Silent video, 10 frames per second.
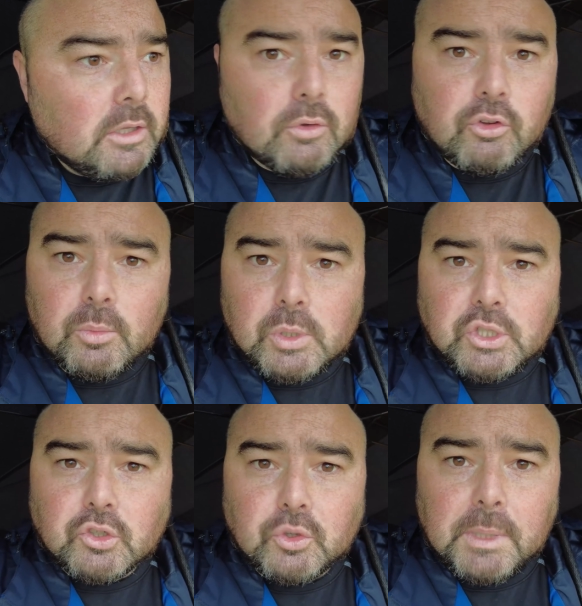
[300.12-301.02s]
YouTube
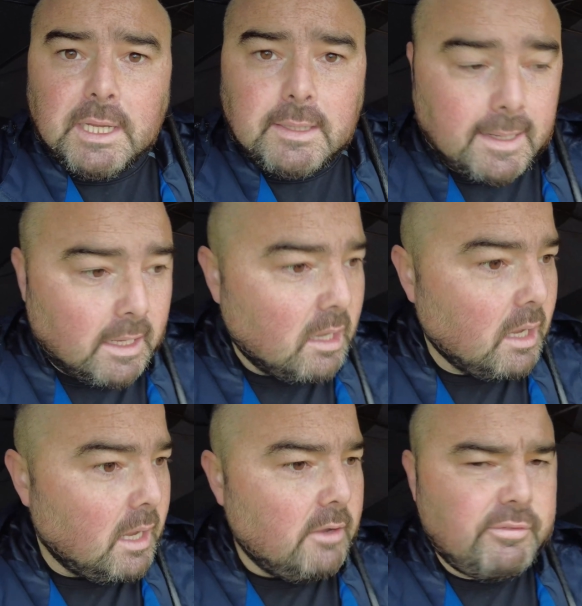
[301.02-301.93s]
and social media.
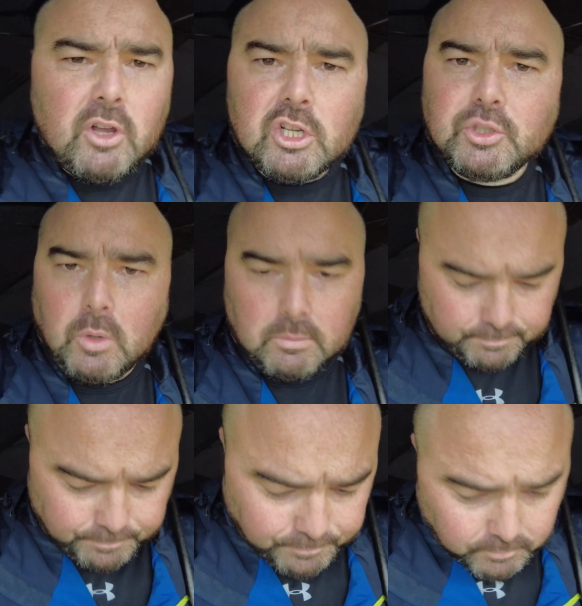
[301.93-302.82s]
First
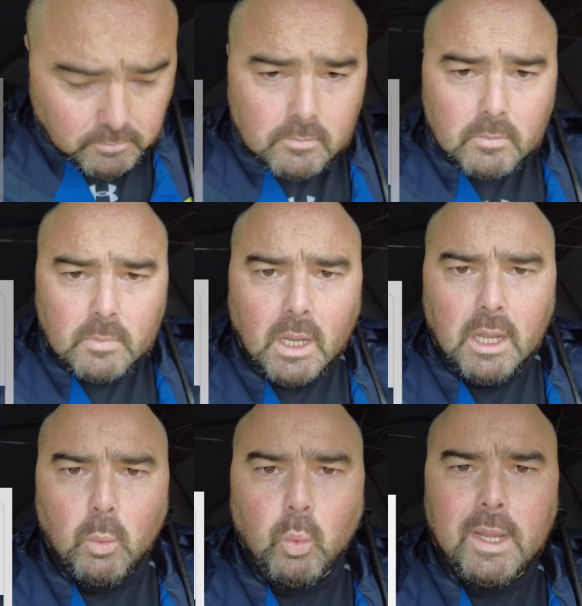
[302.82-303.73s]
one,
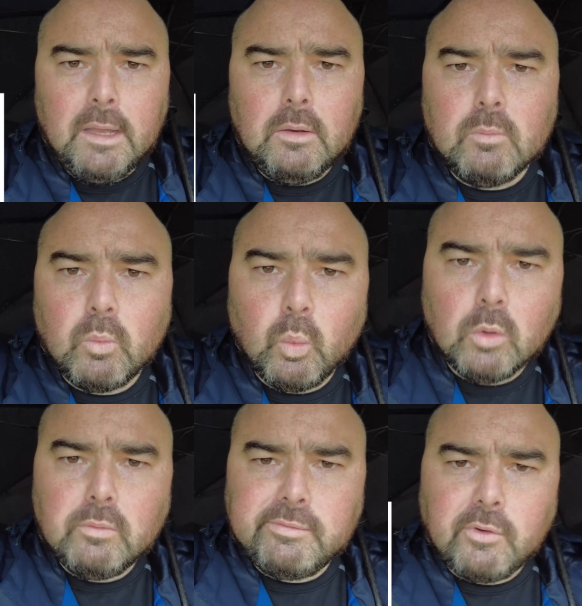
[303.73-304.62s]
Wayne
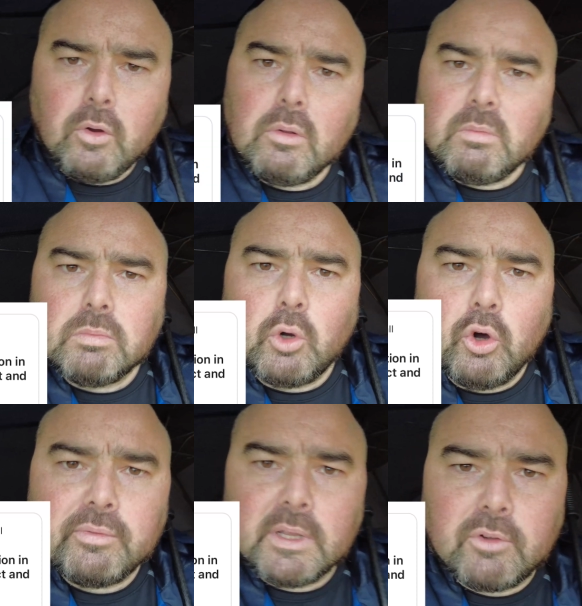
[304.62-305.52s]
Wolfall,
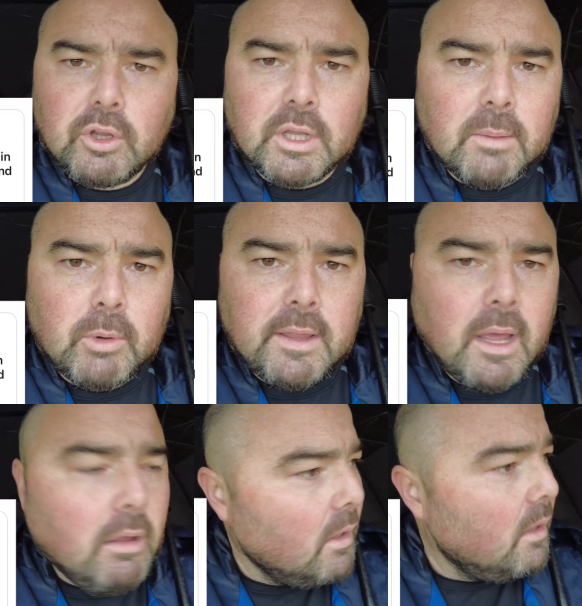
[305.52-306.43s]
hopefully I've got your name right
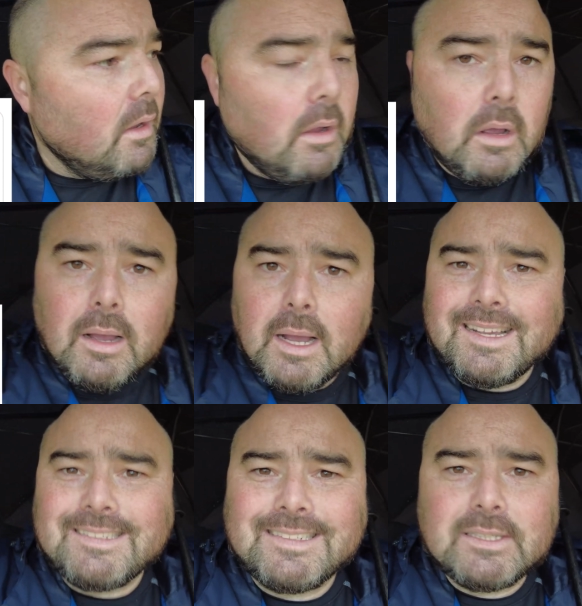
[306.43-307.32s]
there,
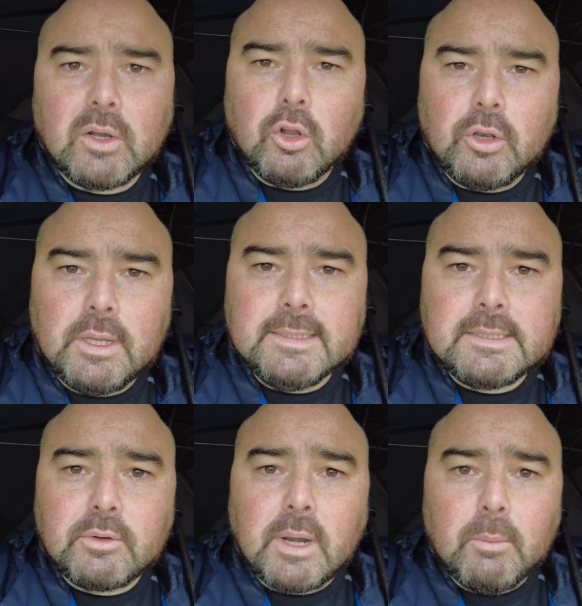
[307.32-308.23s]
asks on
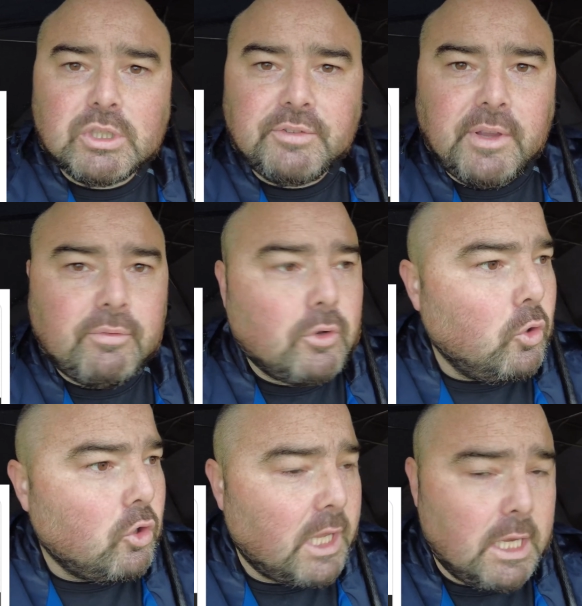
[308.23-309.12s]
Instagram, what's your favourite
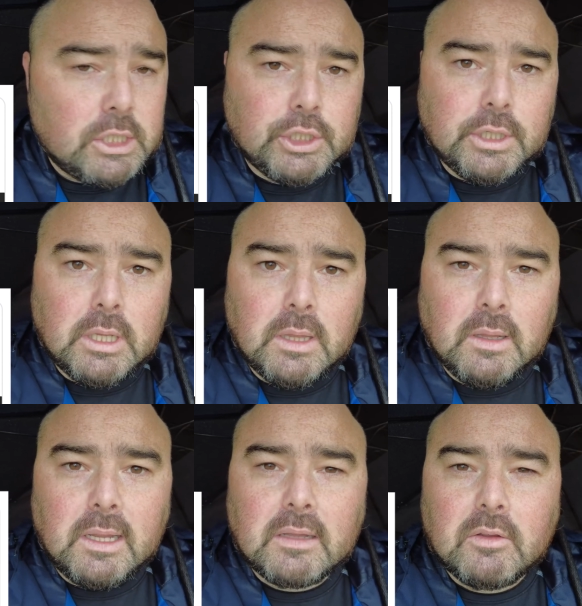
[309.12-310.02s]
location in
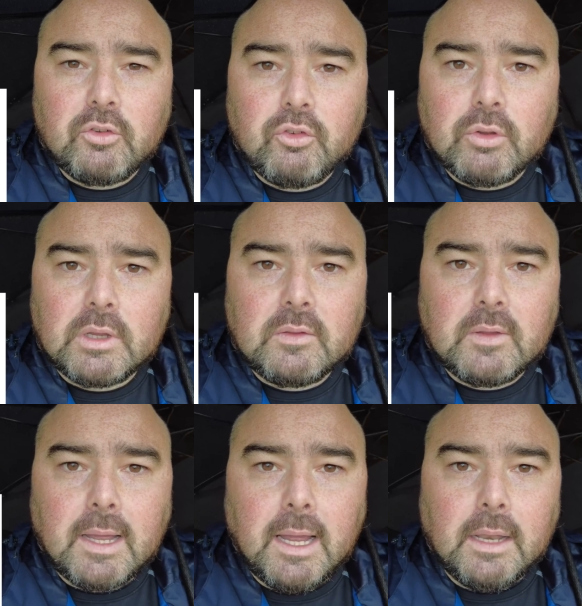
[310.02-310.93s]
the Lake
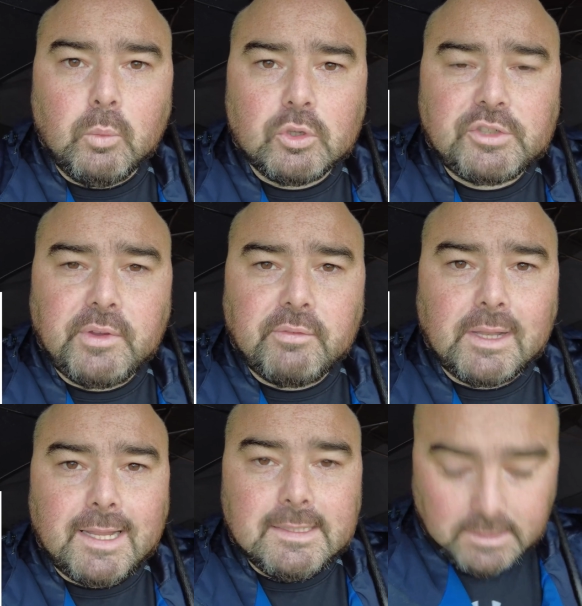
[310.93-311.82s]
District and what's your
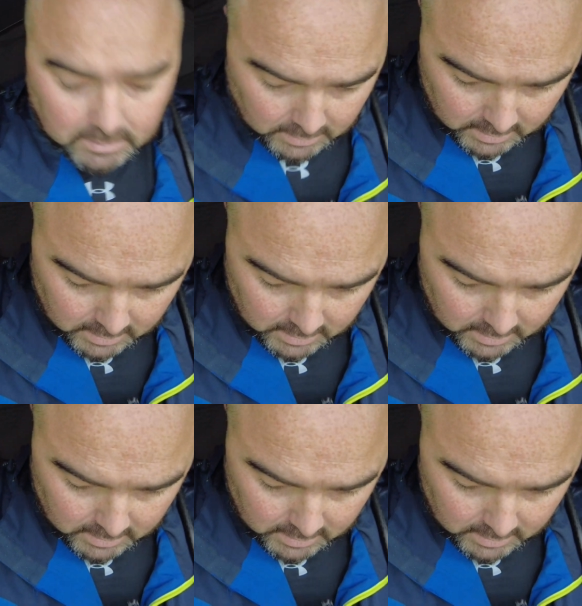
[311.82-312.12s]
favourite lens?